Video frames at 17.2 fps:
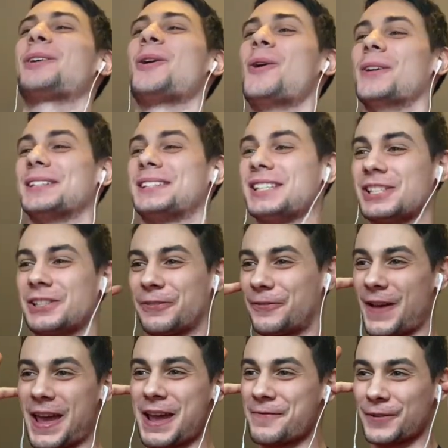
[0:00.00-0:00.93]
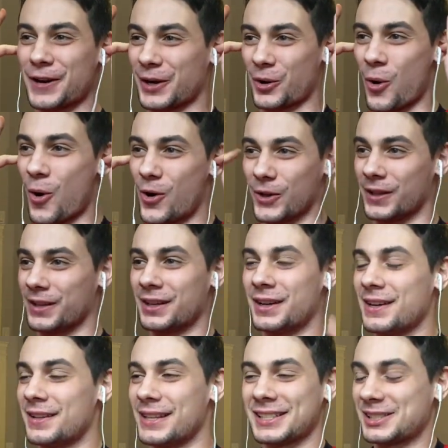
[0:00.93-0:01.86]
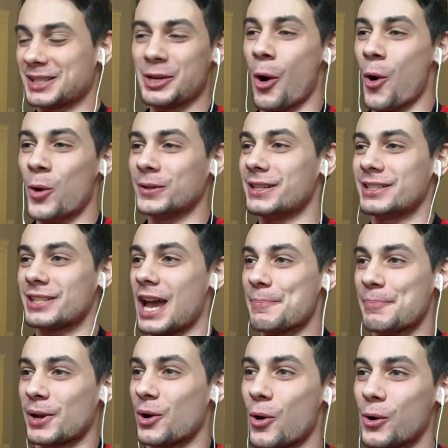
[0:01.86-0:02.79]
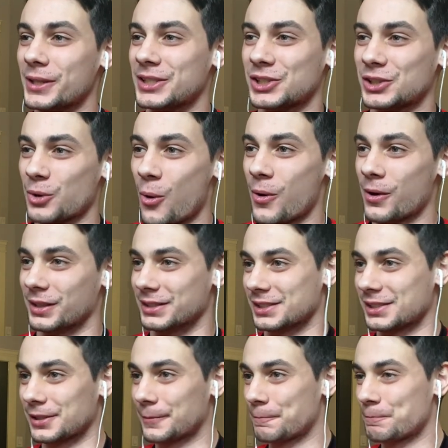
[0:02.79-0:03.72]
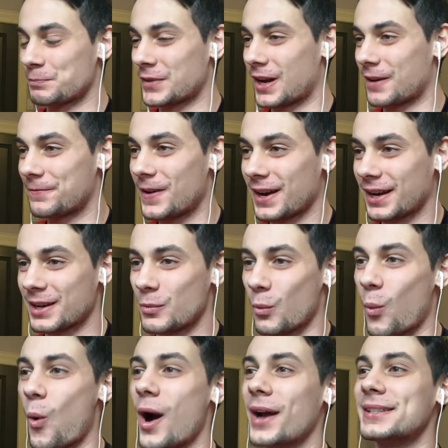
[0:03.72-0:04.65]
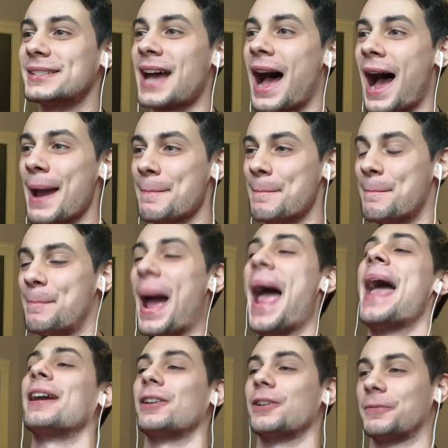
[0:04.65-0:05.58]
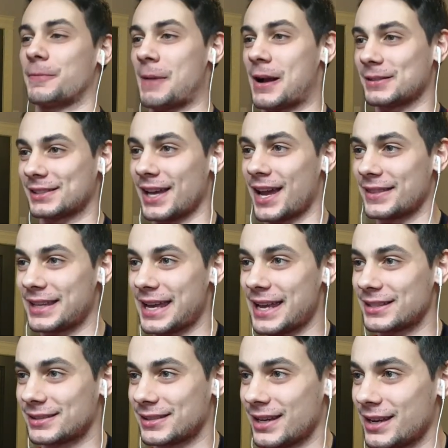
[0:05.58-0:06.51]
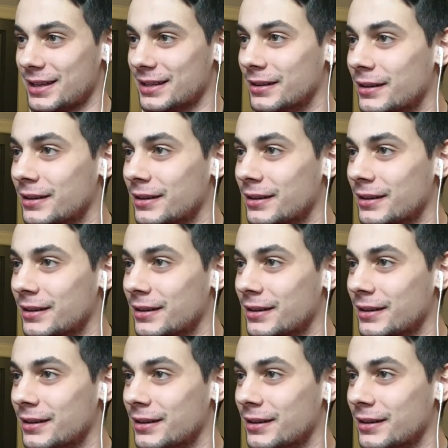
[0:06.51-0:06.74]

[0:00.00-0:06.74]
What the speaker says: goal. It's his favorite goal. That's the only type of goal he scores. A fucking one-time banger from outside the 18.